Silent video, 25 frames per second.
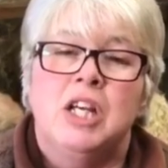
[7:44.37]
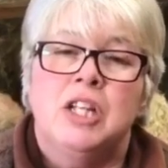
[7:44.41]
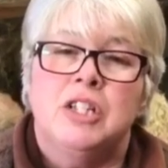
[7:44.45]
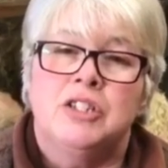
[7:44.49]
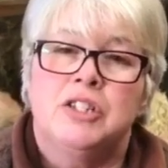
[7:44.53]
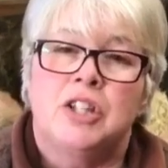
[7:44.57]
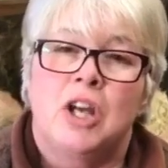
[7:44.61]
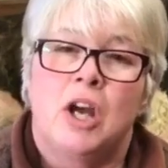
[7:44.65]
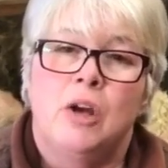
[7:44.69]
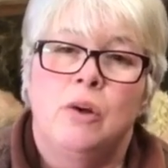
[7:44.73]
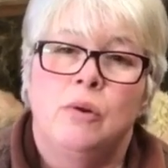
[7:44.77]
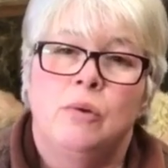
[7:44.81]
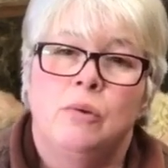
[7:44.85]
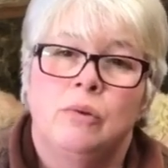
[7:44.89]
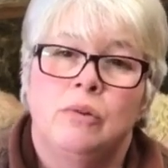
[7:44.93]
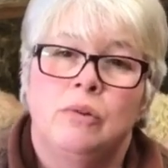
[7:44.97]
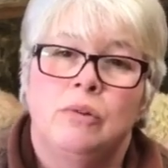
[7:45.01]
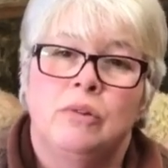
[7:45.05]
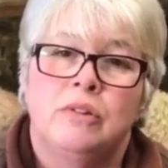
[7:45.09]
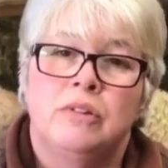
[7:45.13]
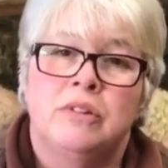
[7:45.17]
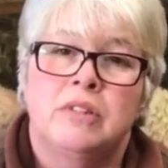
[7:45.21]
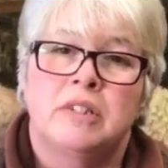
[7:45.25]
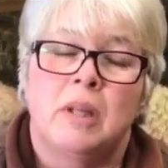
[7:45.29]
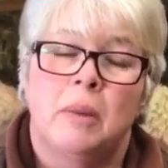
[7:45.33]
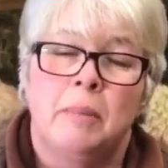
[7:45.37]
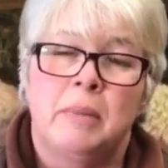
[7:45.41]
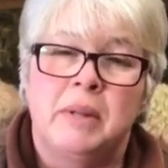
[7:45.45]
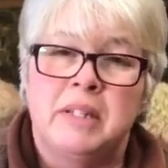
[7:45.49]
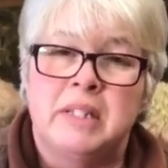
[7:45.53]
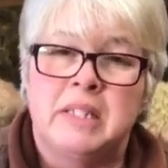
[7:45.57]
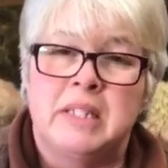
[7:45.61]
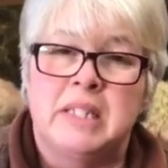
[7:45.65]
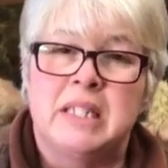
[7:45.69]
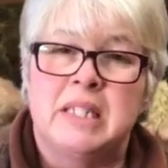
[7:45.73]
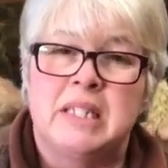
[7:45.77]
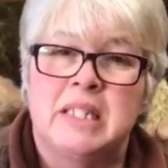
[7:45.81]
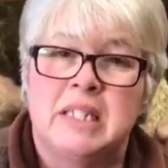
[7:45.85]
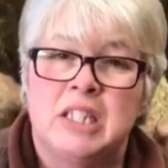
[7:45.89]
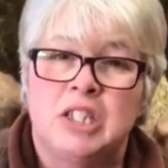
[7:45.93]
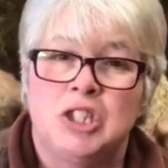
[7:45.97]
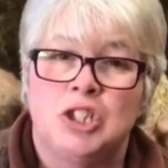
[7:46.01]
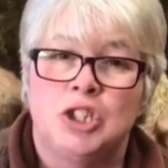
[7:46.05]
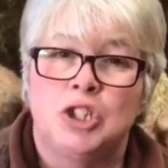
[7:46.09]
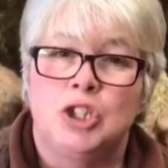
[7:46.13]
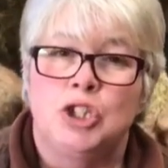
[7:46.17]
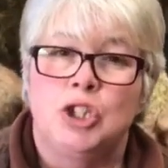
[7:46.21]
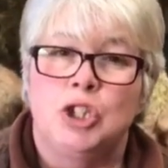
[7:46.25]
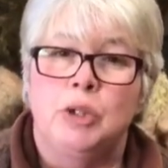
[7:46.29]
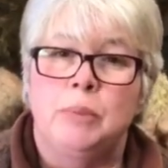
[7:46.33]
So some of the
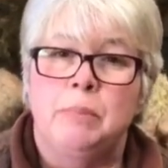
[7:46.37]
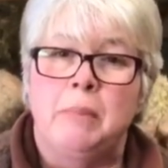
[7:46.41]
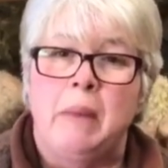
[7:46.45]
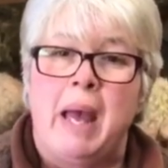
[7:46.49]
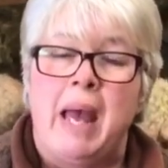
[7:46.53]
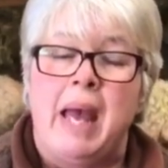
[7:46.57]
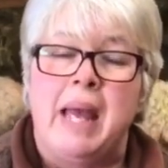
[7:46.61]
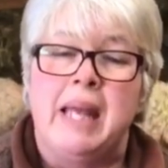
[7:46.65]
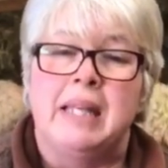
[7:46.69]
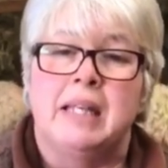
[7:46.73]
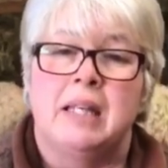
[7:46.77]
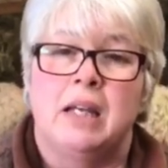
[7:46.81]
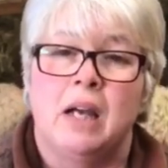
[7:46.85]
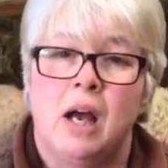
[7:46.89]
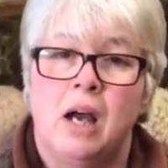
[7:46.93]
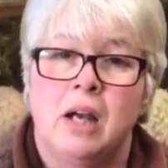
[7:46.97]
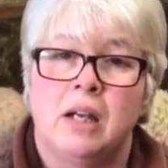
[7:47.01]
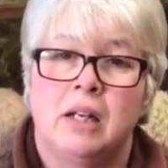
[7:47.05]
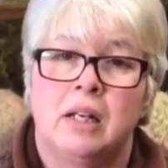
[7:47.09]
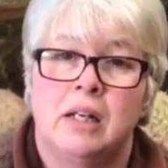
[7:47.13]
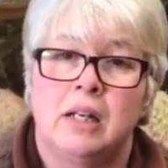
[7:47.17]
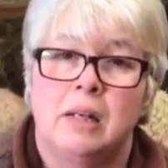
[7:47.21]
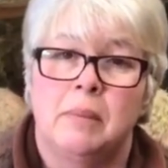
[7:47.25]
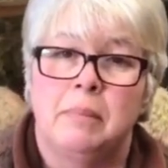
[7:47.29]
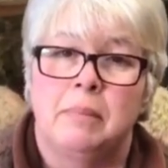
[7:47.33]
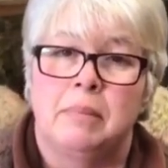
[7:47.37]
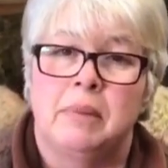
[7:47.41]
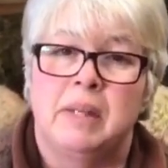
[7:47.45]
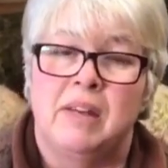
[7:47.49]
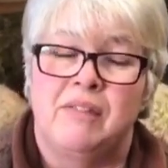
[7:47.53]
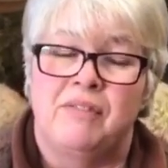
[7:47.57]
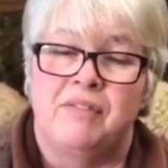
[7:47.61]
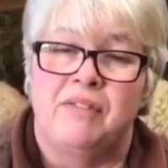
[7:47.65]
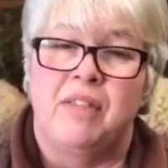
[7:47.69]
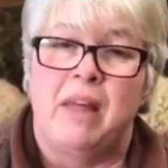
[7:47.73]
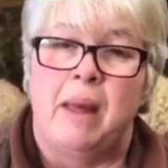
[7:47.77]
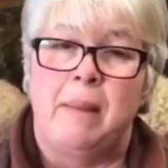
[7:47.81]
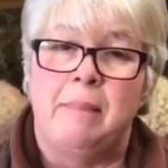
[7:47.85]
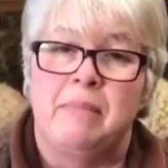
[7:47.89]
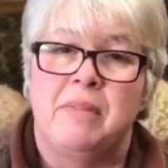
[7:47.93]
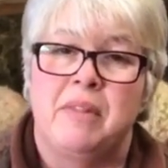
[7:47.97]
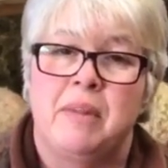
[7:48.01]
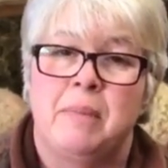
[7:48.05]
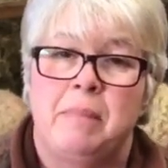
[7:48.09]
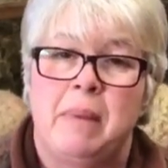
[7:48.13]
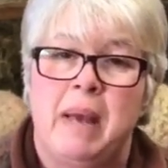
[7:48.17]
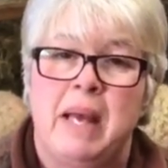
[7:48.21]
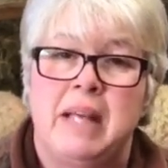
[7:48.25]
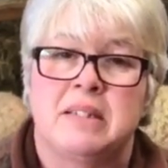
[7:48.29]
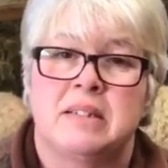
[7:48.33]
decisions you make are going to give them
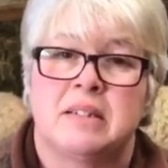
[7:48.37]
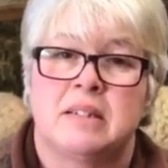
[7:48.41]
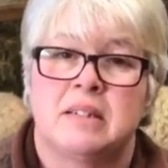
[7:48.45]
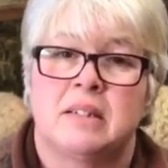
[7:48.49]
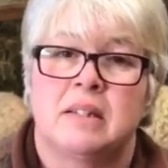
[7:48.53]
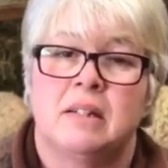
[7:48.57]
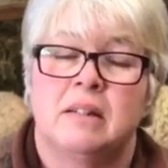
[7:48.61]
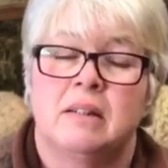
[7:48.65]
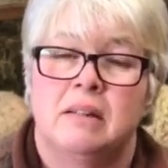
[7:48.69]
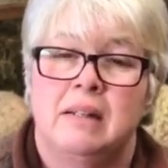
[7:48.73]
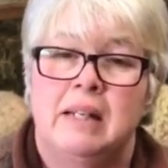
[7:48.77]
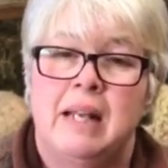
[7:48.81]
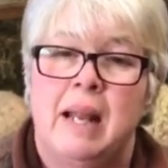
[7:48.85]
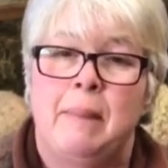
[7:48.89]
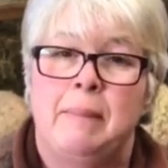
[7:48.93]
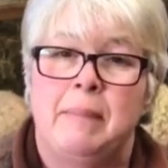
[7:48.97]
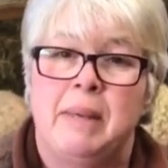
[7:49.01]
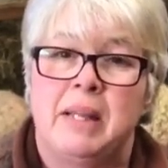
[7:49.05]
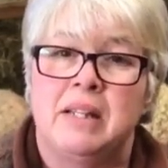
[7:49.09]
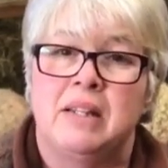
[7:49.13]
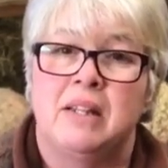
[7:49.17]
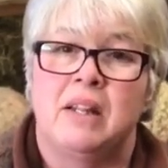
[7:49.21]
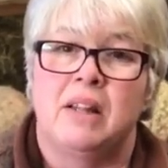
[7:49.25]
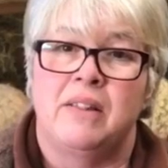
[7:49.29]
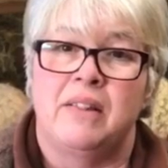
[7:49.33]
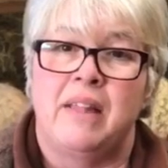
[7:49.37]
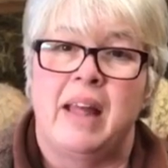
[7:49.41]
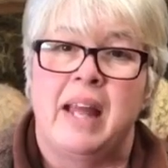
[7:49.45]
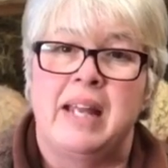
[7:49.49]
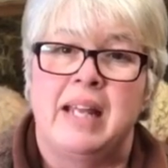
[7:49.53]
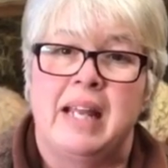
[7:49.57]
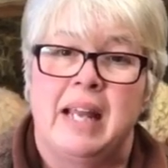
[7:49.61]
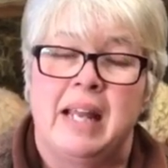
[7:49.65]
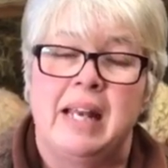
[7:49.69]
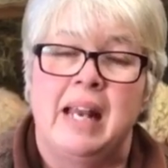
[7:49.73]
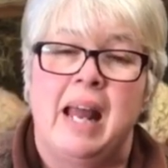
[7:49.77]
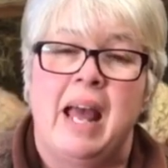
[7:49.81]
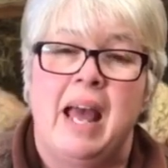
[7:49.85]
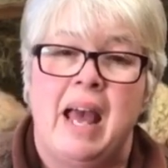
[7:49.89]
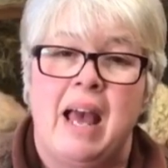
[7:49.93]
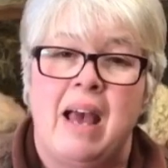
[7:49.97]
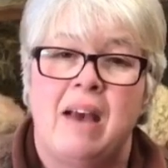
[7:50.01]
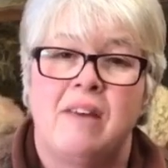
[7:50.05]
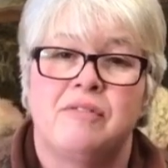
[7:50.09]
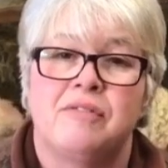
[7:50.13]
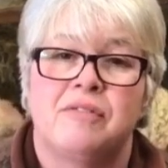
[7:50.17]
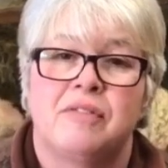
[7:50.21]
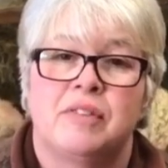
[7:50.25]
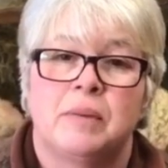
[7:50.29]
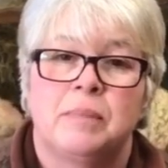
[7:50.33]
the best lambing that they can
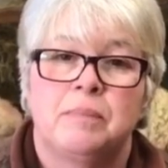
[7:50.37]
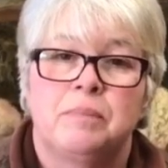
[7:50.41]
have.